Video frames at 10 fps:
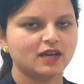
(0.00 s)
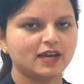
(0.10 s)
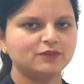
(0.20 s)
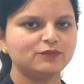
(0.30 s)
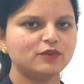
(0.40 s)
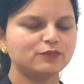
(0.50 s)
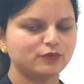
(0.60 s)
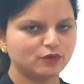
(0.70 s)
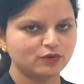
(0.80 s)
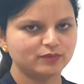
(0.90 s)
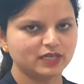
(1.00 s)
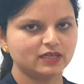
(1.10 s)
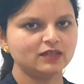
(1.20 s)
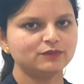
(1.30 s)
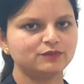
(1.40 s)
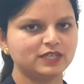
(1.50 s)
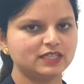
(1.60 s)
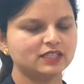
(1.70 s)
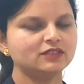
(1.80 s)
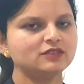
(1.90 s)
And for flour mill,
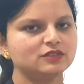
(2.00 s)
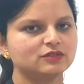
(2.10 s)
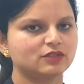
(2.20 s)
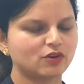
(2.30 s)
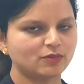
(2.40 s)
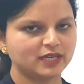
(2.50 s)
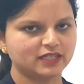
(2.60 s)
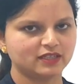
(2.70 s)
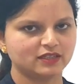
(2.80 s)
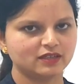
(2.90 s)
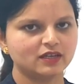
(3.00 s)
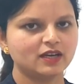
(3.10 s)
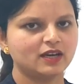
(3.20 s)
wheat is raw material